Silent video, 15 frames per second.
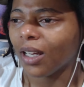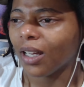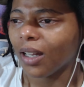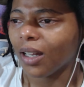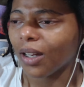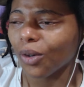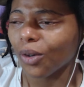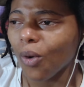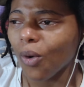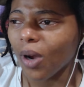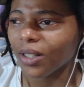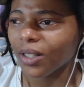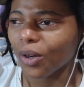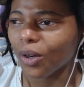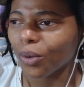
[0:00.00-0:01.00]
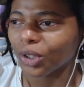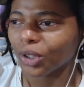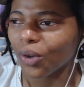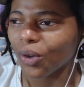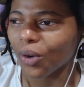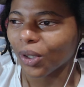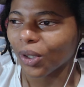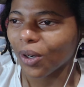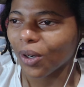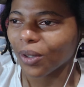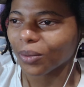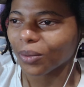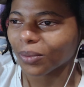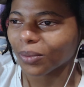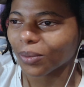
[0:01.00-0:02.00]
I don't quite know what's going
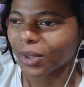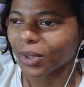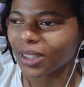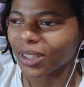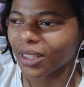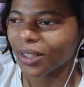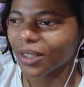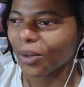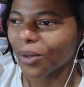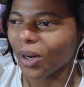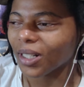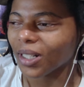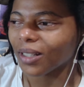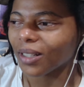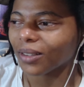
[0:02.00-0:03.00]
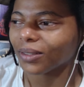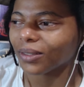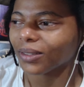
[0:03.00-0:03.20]
on with Sydney right now.